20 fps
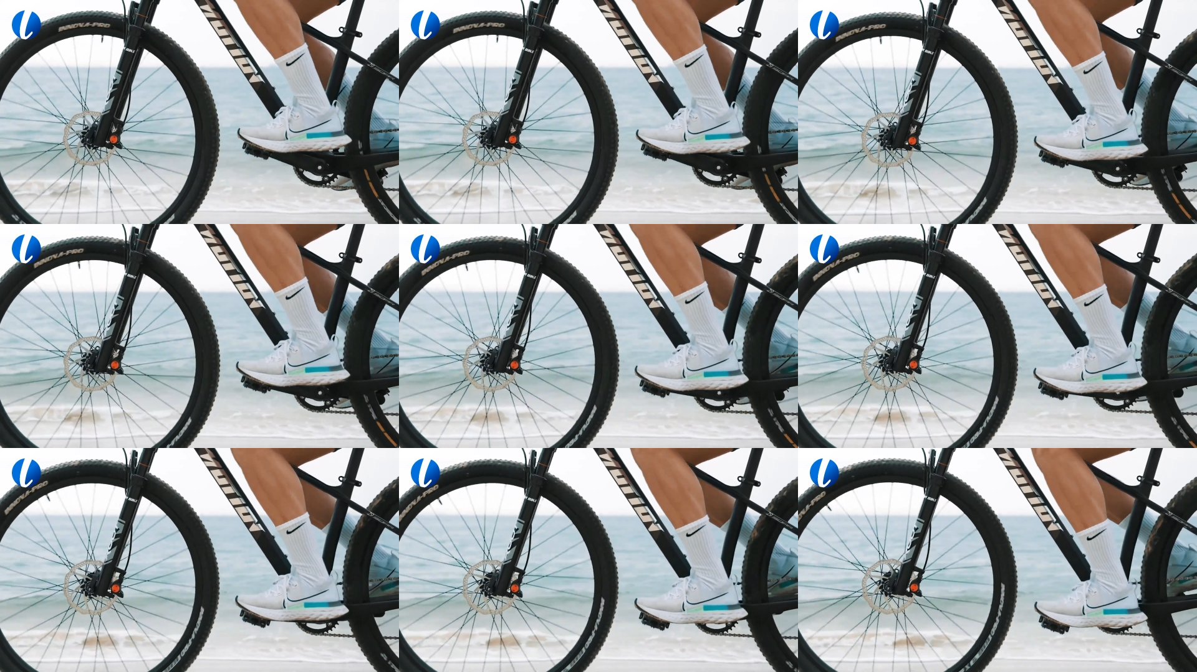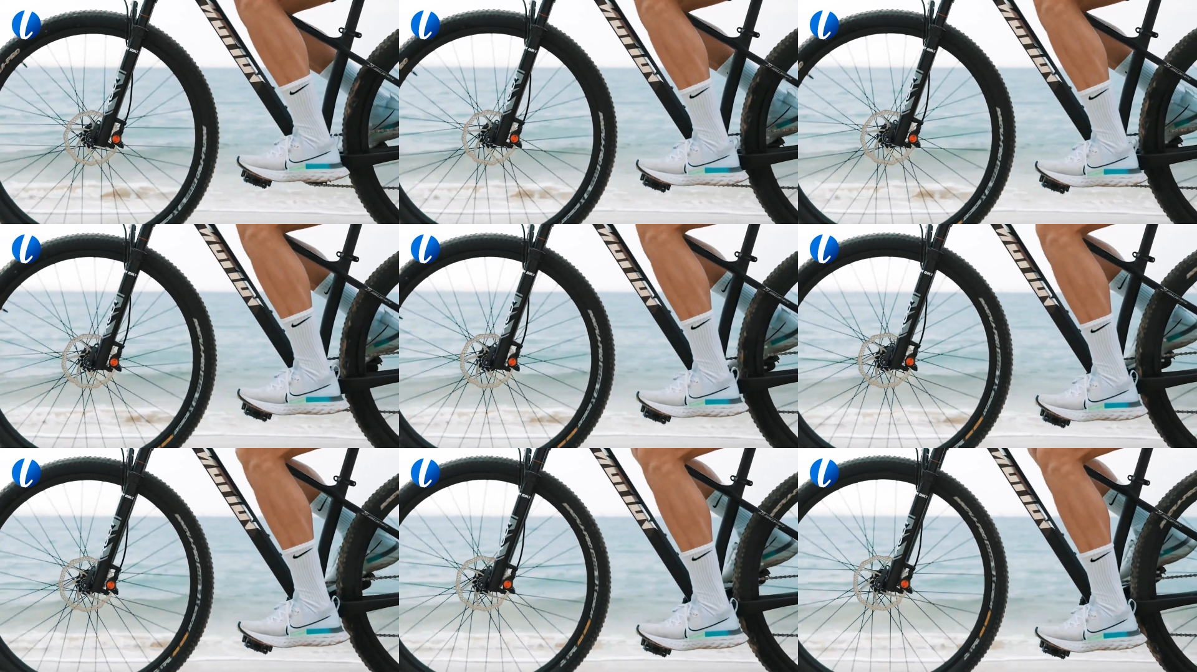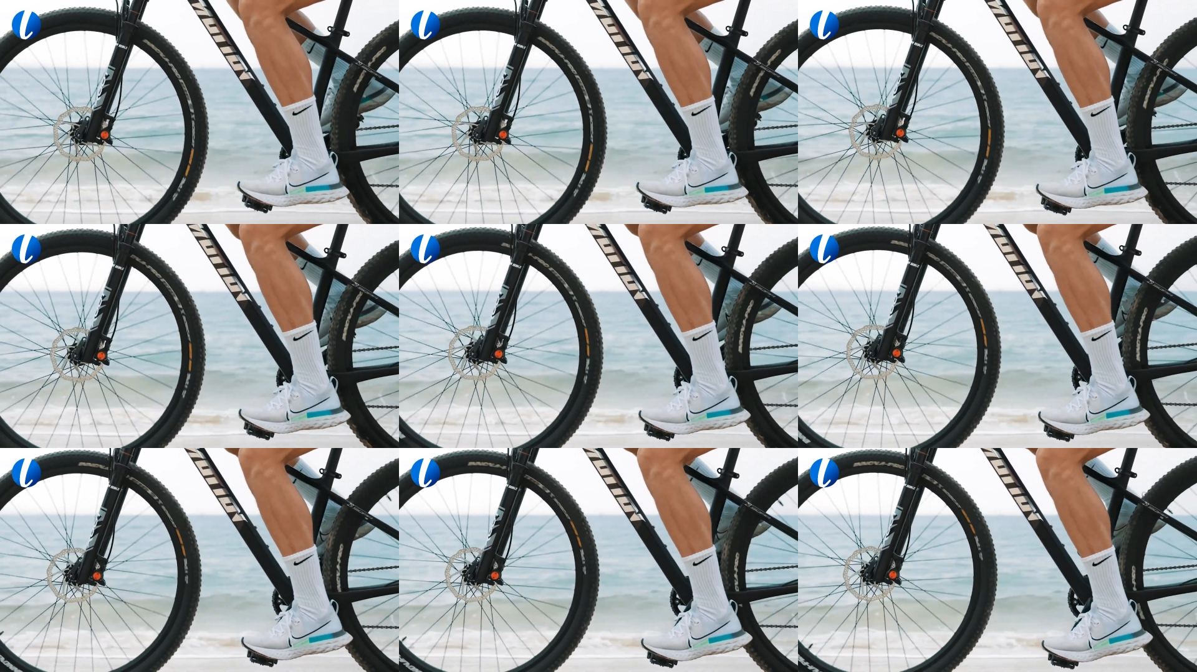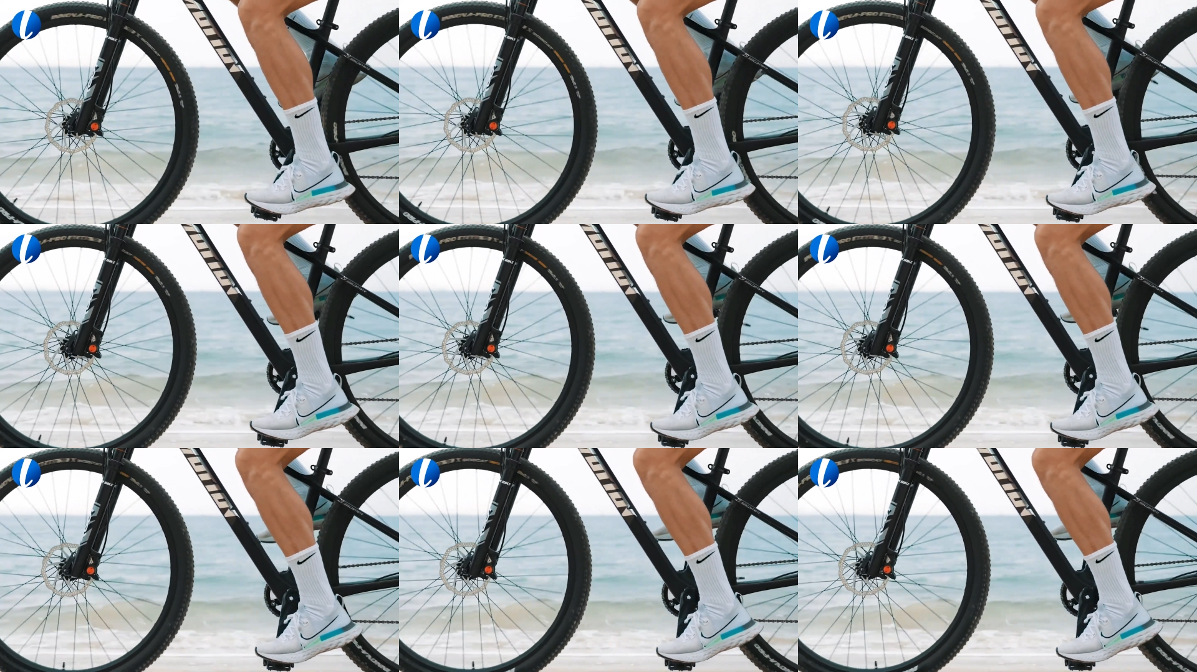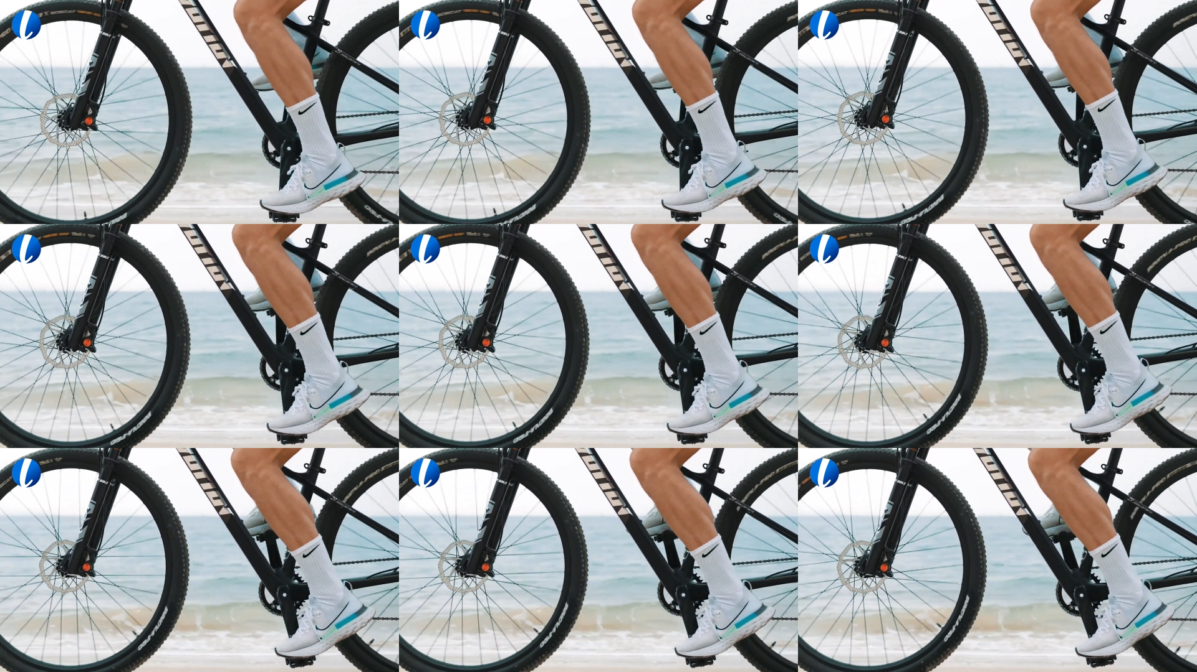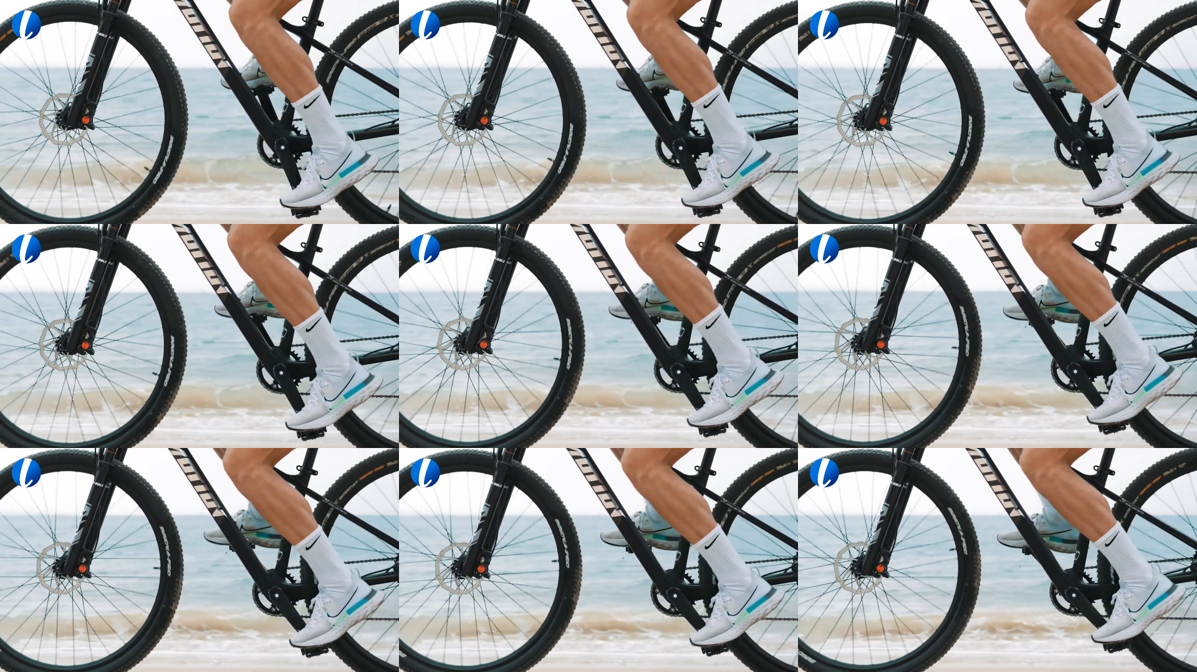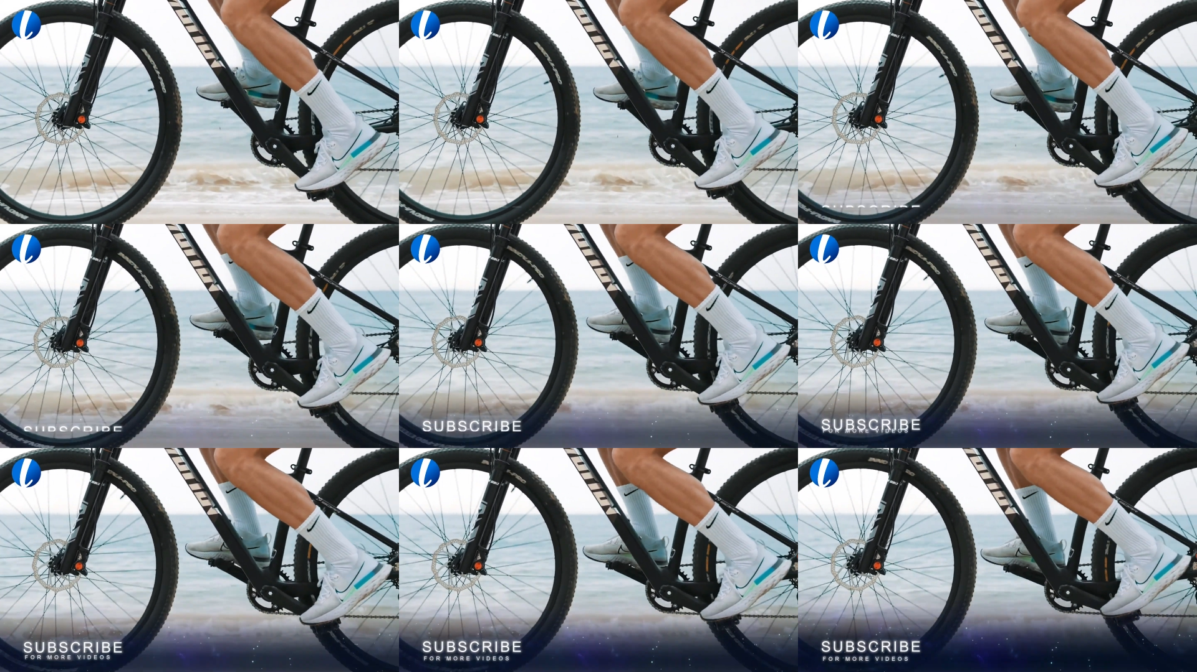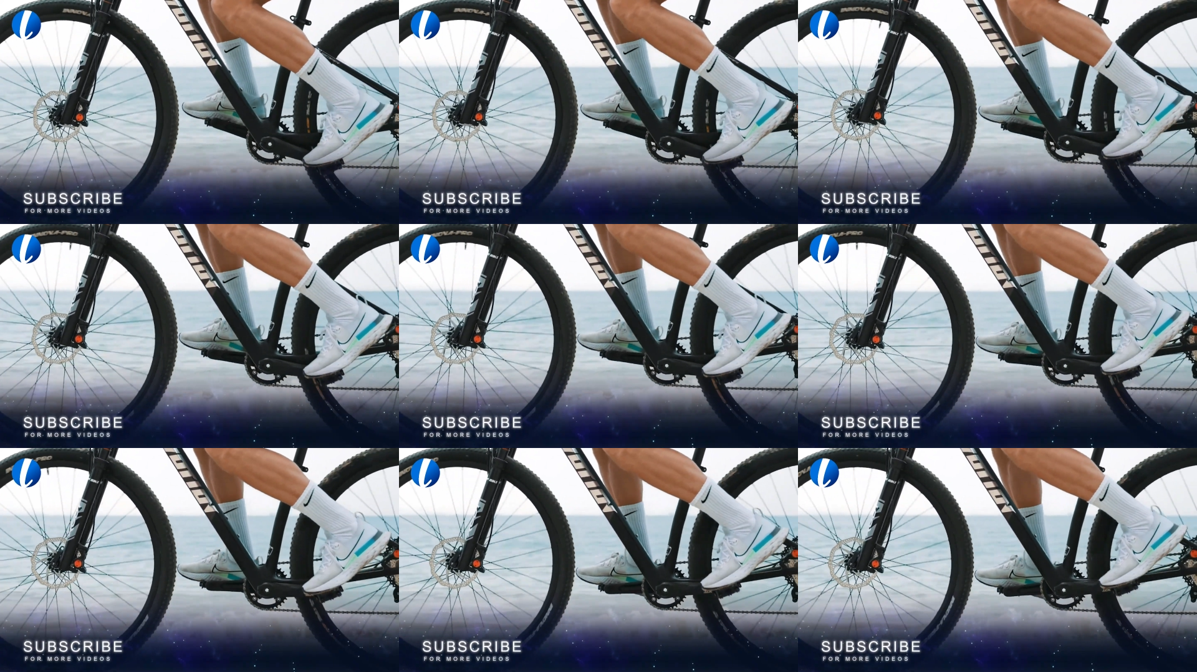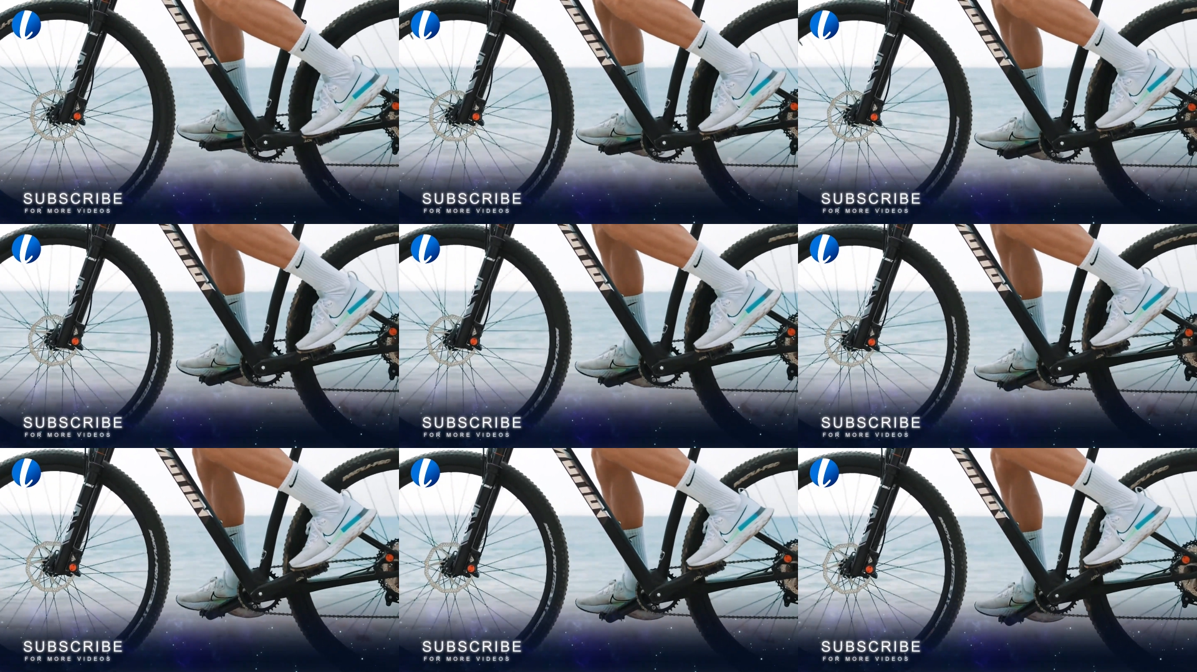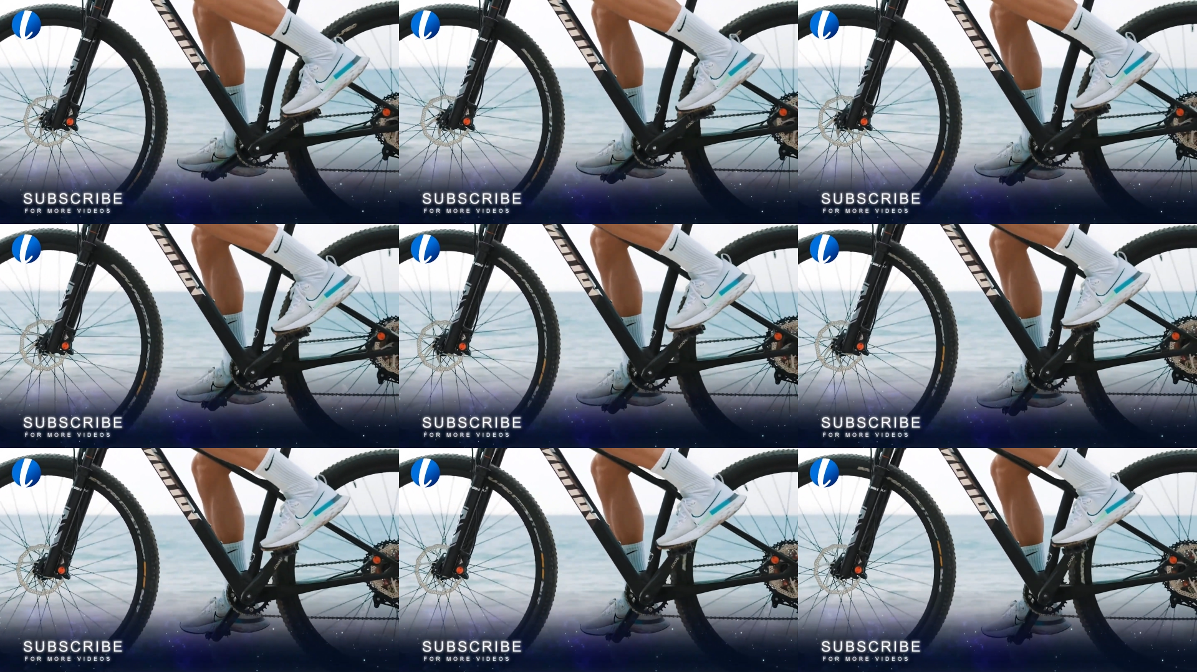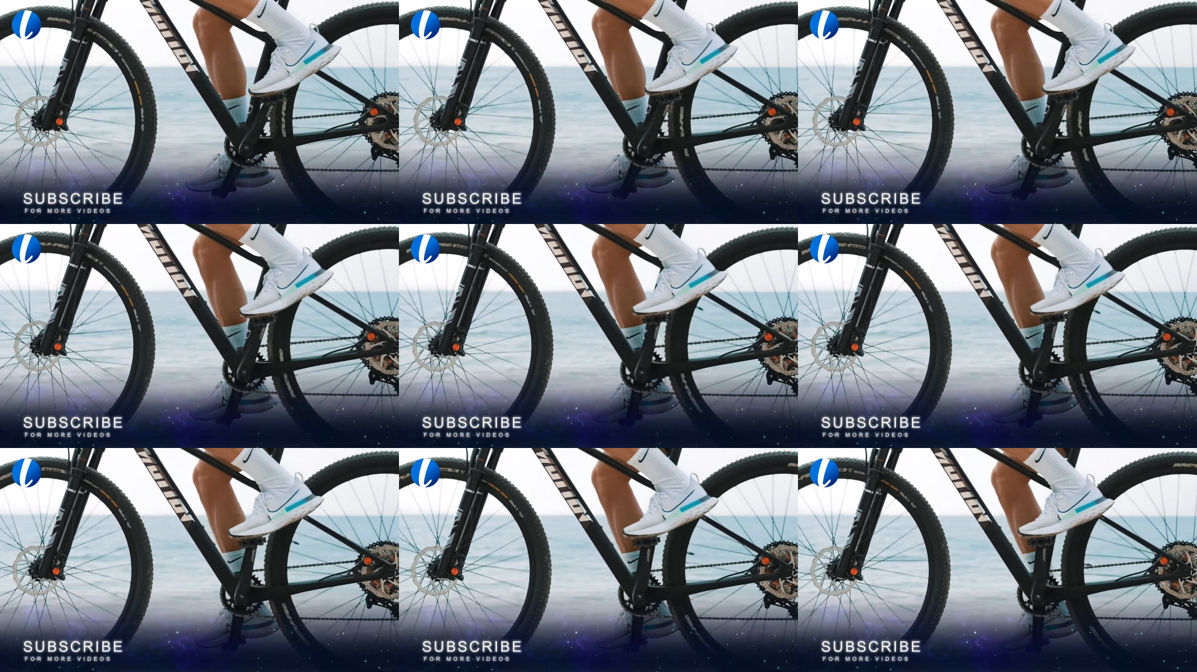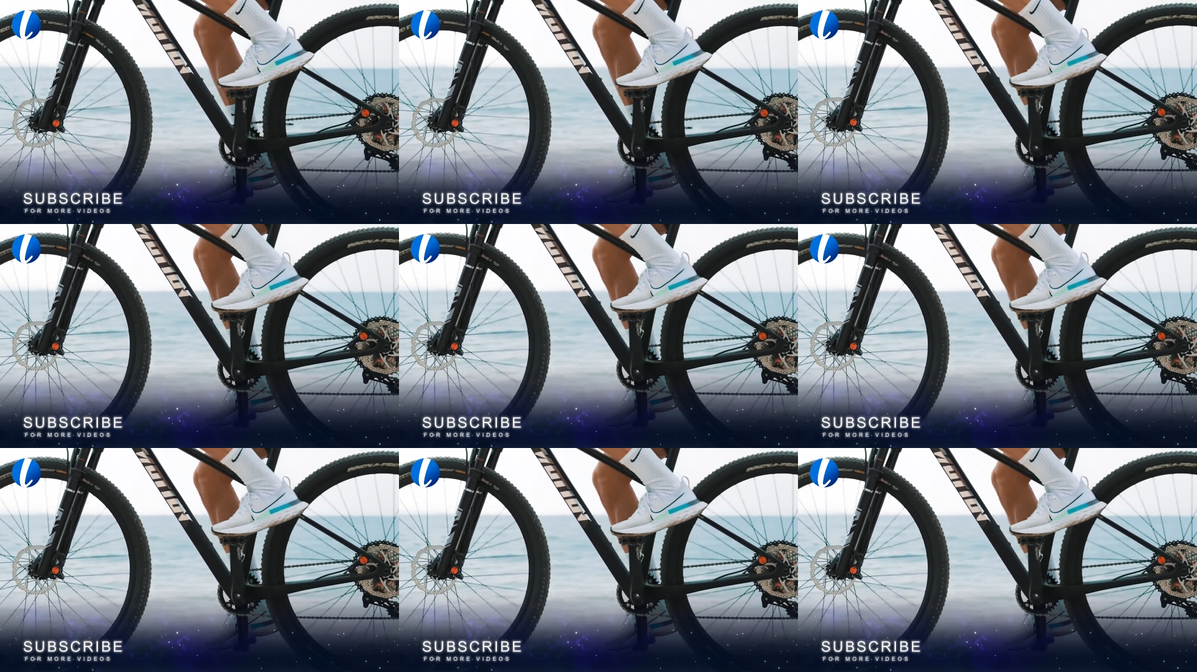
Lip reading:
[unreadable: no face in view]